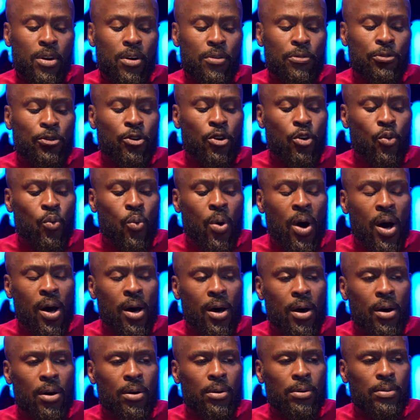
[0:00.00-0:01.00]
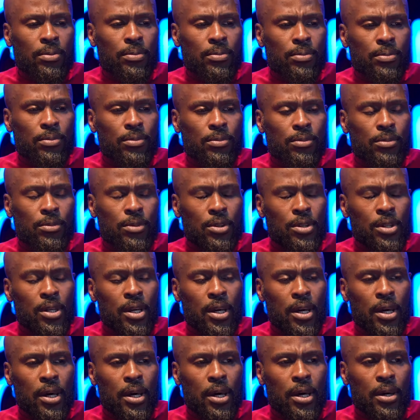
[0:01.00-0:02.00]
For a while,
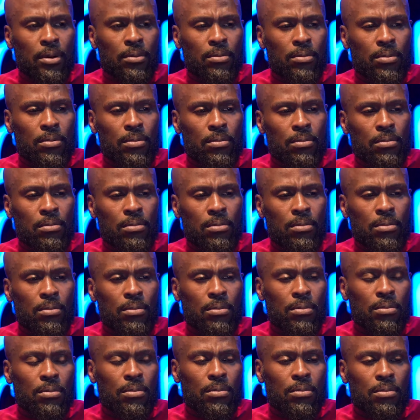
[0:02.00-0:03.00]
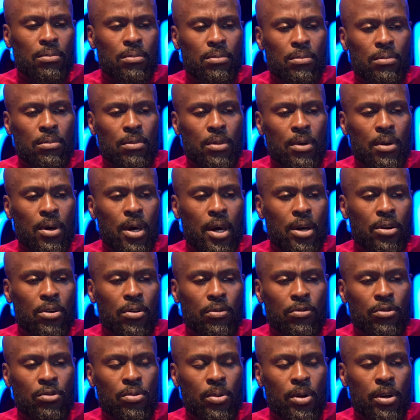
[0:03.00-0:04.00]
say end
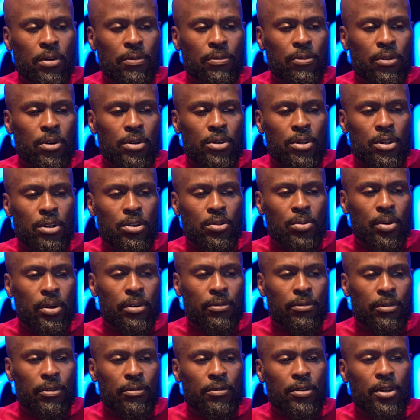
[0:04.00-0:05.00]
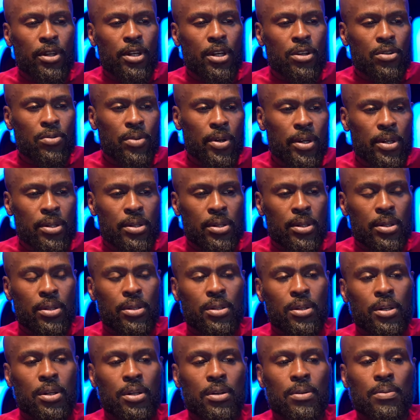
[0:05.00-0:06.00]
of 2014, 2015, and
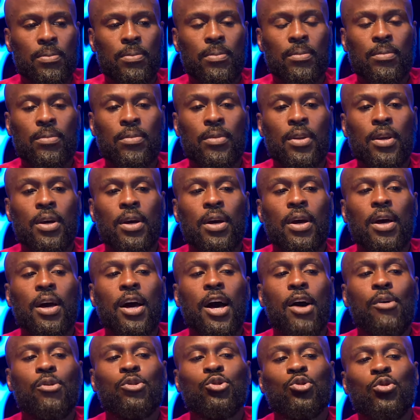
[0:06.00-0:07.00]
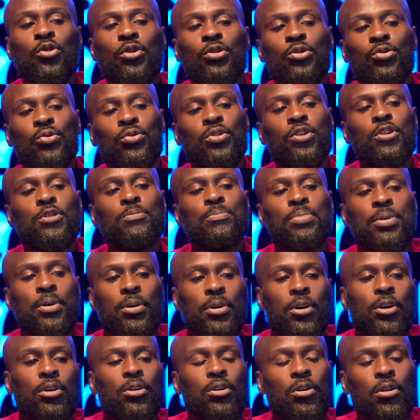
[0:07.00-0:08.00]
2016. I was going through this
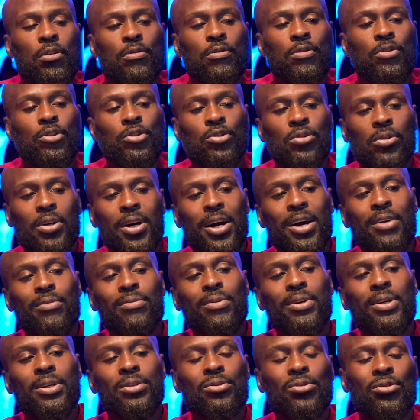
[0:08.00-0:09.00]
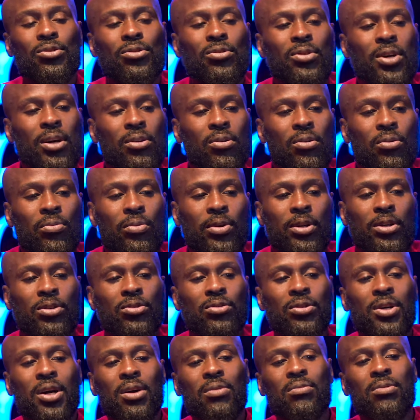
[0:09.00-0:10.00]
period of, should I release or should I not release?
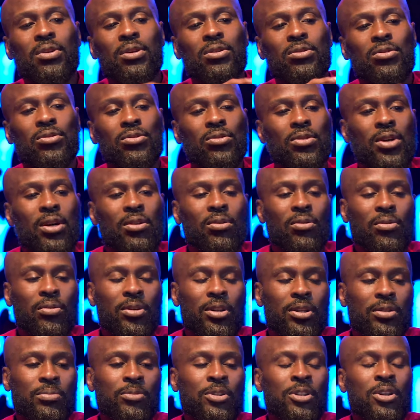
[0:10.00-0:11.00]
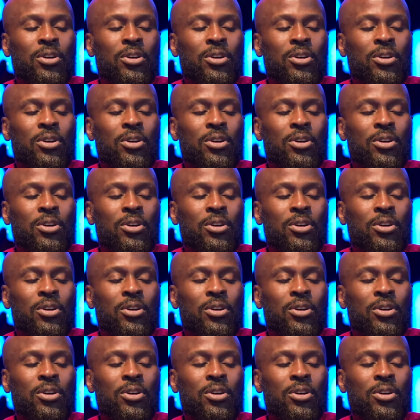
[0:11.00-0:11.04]
Should I release or should I not release?